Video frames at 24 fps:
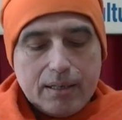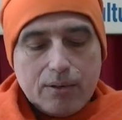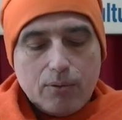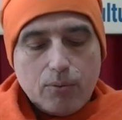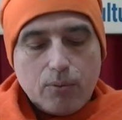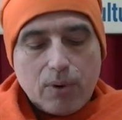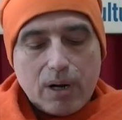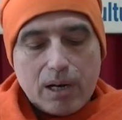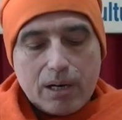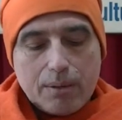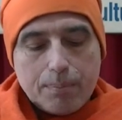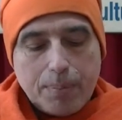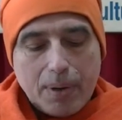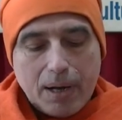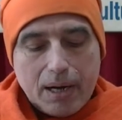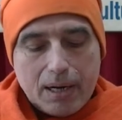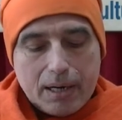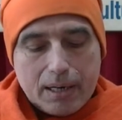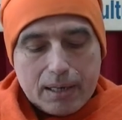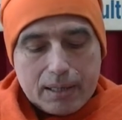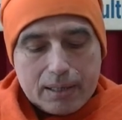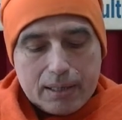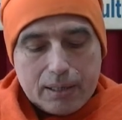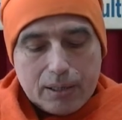one
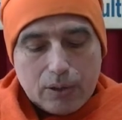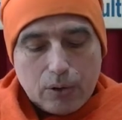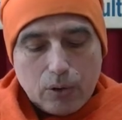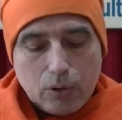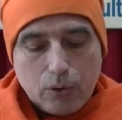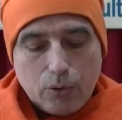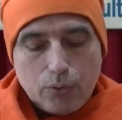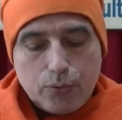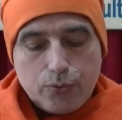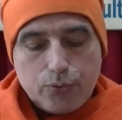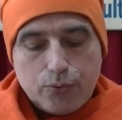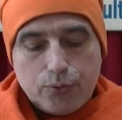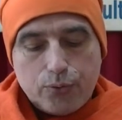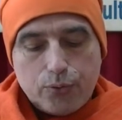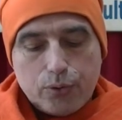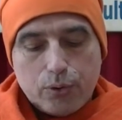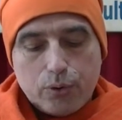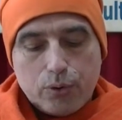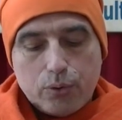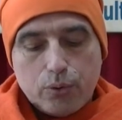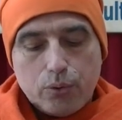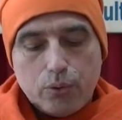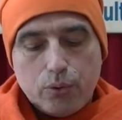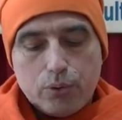part of
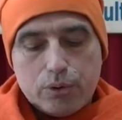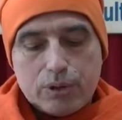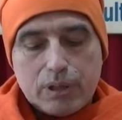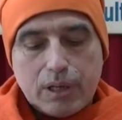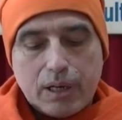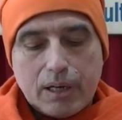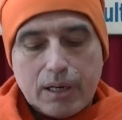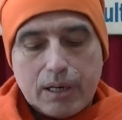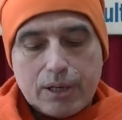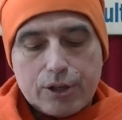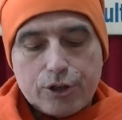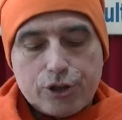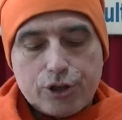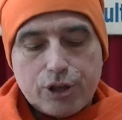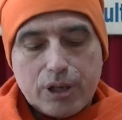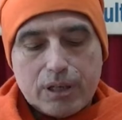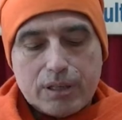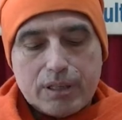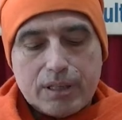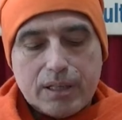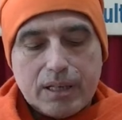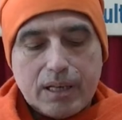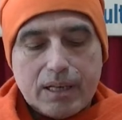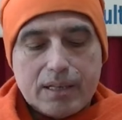Uttarashad